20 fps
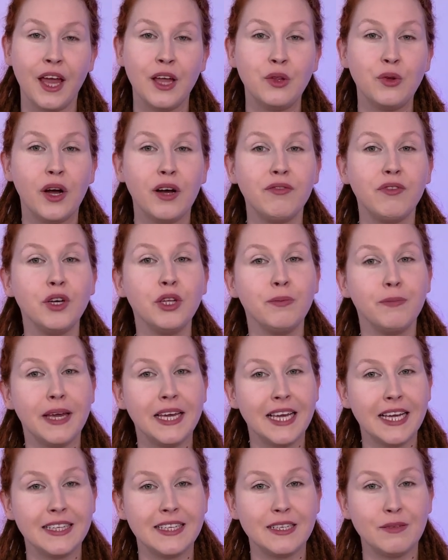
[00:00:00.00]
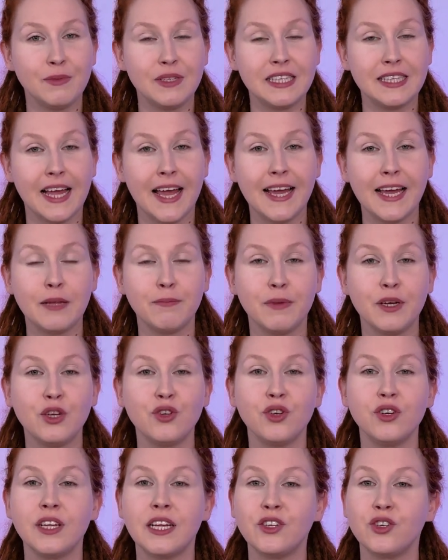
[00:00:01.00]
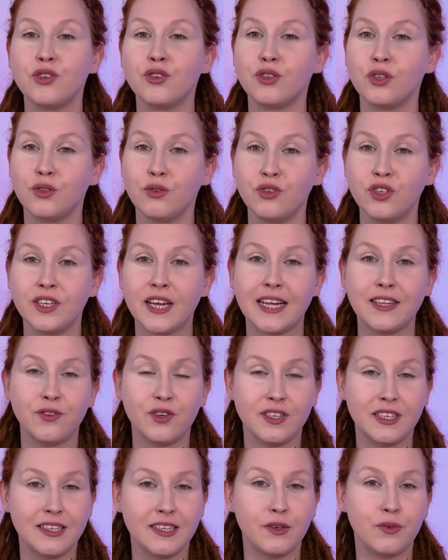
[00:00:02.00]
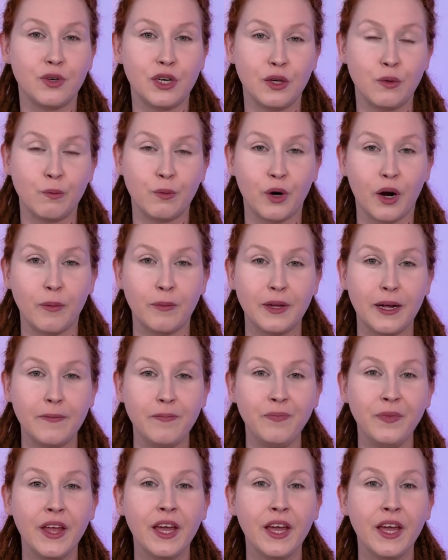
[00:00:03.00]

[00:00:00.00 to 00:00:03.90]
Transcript: To avoid making this mistake and make sure that your solution addresses a real problem,